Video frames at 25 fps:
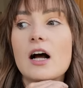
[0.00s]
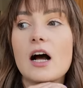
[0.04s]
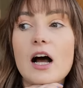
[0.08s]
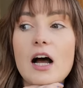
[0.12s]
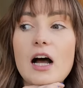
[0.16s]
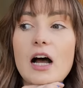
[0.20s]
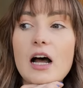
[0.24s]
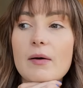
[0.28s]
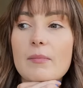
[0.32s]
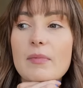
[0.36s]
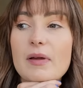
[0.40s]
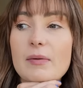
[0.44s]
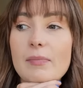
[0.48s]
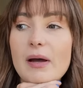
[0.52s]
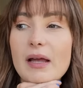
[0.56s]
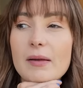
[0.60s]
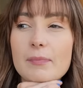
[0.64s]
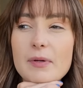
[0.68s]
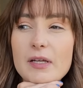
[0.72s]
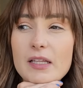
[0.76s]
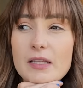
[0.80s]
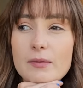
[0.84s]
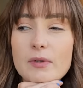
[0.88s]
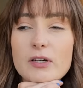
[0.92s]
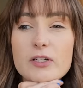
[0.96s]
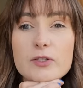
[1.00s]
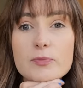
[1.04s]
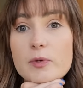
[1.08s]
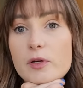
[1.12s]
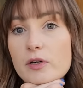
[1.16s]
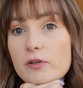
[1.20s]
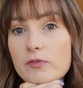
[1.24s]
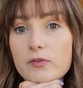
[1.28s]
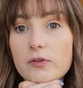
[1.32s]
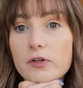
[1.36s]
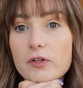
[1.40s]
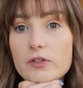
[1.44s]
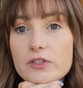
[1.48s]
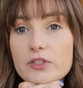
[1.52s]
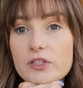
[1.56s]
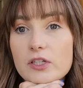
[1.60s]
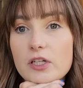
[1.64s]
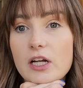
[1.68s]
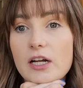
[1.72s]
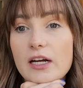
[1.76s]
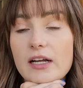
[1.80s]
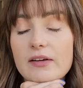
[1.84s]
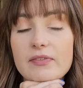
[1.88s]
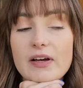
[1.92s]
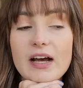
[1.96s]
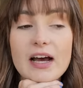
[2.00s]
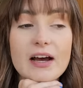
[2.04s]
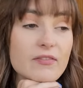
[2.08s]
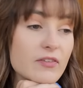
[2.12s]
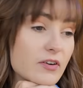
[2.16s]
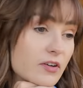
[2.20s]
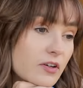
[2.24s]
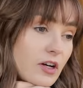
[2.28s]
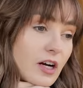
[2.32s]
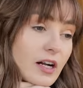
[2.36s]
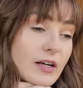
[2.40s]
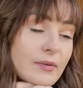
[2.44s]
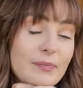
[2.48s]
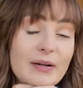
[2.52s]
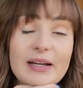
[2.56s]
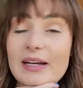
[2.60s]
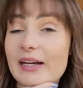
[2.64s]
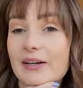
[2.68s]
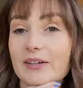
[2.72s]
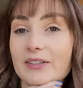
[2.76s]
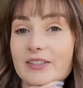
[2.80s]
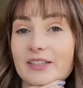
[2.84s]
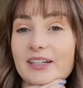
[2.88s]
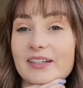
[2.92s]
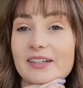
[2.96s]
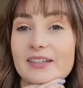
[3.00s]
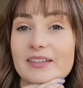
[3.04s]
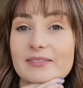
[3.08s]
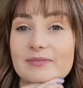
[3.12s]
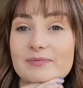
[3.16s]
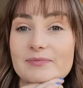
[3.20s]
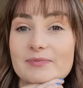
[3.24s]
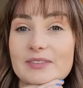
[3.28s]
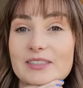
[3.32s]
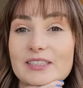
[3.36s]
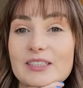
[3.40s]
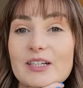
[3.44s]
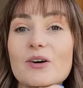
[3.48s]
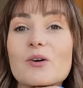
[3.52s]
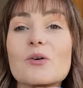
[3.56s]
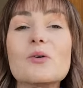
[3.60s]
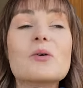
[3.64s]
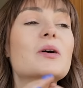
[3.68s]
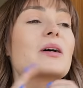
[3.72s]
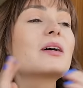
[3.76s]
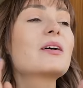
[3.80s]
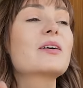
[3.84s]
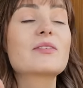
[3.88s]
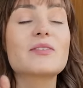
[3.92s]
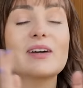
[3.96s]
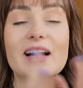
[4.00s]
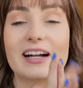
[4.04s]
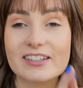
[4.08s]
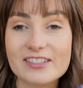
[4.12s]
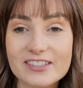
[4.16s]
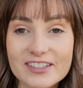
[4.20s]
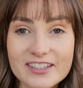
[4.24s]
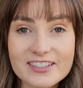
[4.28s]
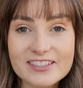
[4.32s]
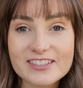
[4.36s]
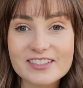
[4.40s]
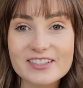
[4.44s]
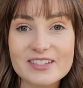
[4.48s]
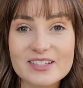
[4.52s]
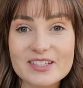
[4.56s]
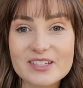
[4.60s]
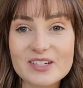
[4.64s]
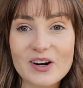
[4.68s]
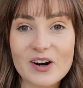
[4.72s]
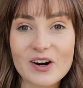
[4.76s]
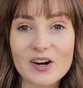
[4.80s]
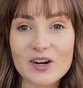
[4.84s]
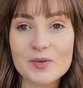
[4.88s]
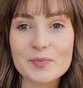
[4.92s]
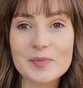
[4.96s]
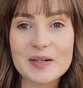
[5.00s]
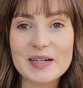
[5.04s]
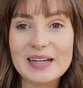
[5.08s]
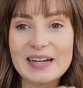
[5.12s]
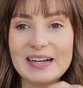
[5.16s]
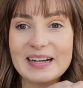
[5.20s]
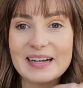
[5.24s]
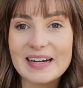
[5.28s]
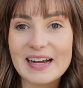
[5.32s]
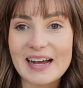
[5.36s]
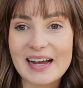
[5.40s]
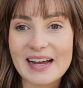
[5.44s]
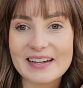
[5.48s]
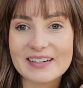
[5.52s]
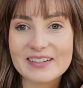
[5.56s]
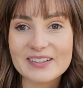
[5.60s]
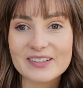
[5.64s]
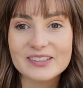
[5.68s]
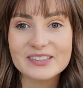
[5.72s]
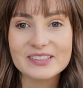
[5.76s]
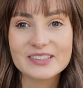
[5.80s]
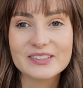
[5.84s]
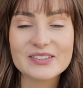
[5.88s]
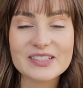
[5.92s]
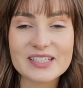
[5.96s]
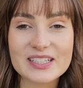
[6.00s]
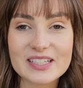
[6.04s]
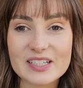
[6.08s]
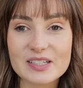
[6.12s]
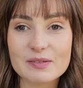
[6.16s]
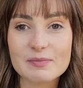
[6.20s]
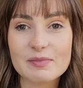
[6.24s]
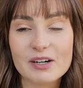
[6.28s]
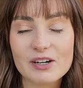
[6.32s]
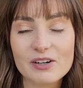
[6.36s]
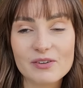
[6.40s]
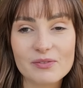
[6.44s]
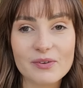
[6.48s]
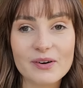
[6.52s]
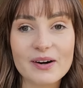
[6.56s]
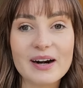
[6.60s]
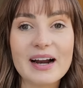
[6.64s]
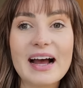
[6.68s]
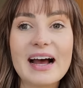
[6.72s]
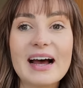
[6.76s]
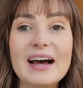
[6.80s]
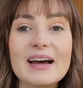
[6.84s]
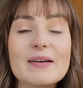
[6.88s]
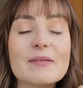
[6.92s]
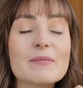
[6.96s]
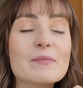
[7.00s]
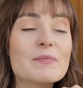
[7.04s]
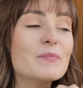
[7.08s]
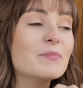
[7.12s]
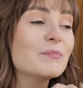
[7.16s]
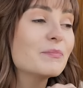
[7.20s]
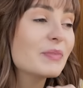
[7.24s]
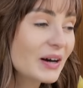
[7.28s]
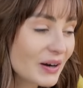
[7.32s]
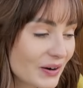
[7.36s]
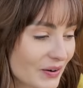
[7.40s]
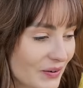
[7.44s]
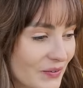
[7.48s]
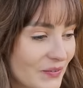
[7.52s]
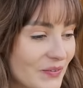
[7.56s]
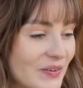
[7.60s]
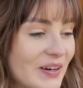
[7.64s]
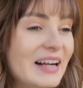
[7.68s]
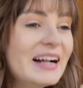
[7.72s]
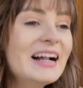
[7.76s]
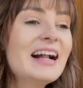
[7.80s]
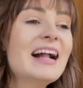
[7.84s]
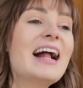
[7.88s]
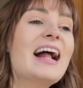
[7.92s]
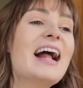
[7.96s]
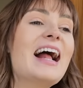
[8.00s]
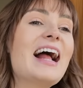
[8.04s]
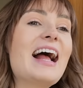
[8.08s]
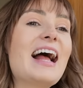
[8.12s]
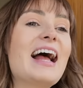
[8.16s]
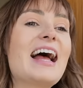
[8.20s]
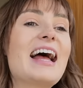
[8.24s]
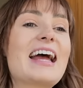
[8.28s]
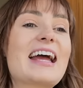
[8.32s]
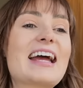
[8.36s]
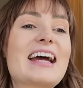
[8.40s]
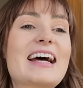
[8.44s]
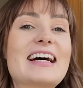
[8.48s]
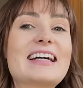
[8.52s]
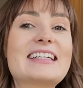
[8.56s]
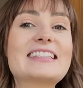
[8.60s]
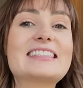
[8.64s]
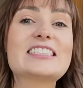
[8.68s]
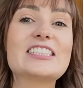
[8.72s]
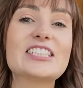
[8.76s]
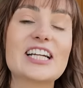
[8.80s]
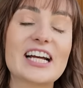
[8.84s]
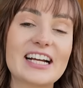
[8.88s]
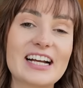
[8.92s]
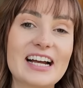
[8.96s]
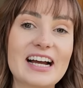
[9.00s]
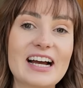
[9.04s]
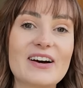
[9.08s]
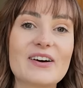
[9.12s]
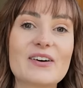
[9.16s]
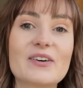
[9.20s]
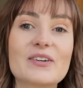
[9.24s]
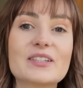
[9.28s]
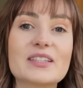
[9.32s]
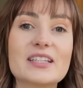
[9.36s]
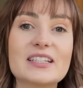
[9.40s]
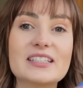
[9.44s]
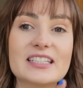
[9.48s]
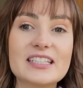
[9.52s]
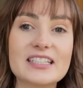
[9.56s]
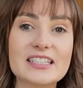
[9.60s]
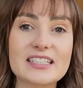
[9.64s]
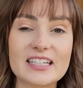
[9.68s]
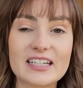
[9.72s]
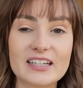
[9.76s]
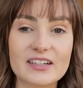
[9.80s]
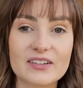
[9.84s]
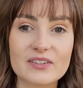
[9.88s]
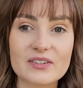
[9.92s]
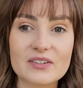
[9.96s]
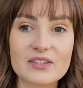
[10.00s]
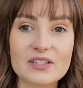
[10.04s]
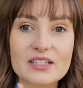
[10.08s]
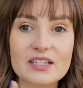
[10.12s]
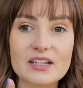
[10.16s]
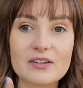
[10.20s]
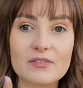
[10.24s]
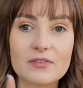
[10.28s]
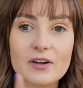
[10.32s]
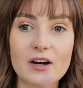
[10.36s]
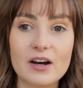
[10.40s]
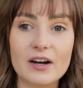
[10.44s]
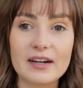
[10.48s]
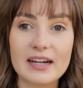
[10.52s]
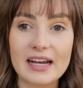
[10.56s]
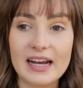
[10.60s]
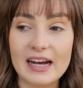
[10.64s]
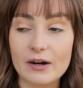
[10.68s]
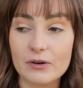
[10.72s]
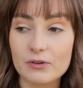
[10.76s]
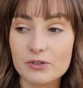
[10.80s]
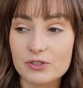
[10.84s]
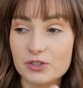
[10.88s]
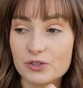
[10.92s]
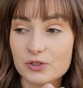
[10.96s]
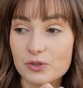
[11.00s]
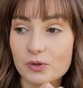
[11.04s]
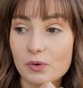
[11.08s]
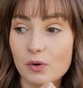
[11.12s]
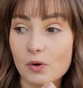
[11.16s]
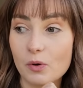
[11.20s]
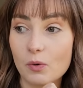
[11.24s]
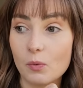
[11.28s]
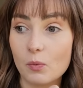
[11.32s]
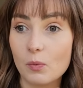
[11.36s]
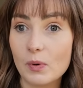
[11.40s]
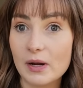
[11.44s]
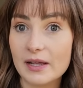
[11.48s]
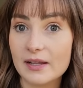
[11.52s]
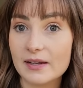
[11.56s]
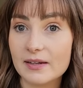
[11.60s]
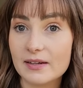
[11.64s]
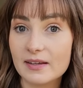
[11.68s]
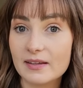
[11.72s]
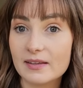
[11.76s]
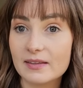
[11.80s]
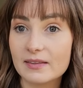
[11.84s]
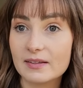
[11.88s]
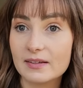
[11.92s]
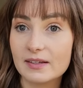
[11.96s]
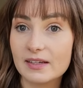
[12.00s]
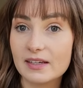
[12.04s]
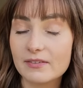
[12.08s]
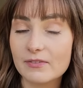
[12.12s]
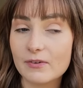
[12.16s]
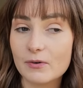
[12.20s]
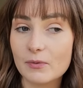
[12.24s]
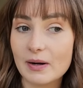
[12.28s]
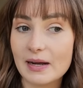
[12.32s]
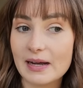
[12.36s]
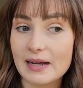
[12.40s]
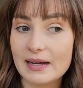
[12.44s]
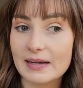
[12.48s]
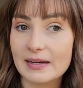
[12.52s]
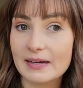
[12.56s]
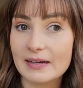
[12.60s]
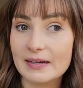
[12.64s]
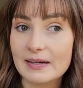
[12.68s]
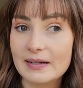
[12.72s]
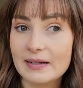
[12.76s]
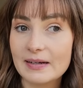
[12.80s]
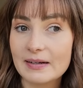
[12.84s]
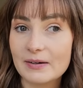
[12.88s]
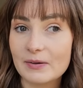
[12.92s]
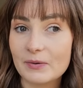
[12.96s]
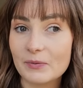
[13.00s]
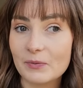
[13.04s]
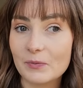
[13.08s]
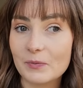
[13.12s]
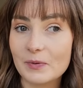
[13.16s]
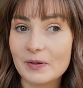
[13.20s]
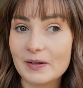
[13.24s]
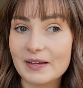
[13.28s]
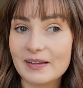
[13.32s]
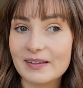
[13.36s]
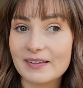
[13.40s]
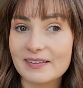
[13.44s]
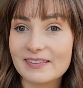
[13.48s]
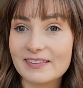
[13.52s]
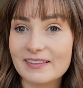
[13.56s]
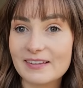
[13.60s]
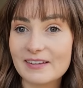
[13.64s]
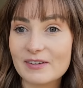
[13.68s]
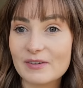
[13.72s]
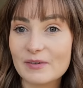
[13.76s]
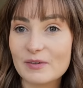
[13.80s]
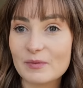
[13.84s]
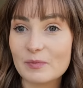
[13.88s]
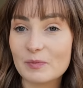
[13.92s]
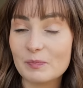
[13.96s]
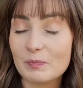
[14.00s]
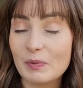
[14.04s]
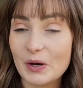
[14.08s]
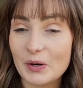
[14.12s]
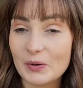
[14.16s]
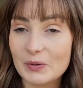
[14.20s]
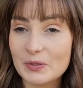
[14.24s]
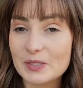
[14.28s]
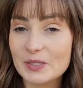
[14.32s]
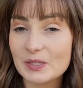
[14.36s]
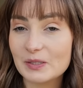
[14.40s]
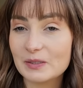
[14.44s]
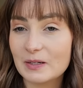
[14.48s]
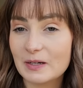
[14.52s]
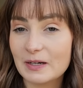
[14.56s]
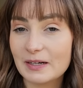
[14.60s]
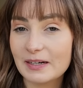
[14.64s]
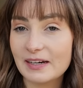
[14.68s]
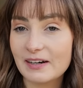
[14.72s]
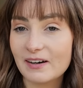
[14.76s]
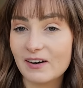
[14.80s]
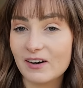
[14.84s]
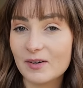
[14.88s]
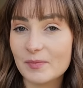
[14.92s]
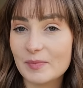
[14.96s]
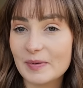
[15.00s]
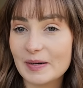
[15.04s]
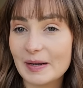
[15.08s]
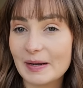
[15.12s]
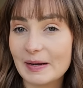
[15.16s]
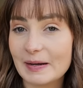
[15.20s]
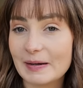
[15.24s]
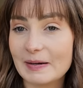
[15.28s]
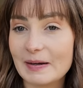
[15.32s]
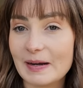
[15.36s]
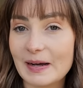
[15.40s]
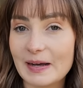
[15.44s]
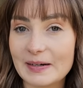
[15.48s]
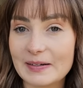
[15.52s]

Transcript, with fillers: Um, it might be the most beautiful salon I've ever gotten my hair done in. So congratulations to Armineh and her new team over at Bow, and check out the details on how to win the giveaway with Bow Salon and Armineh.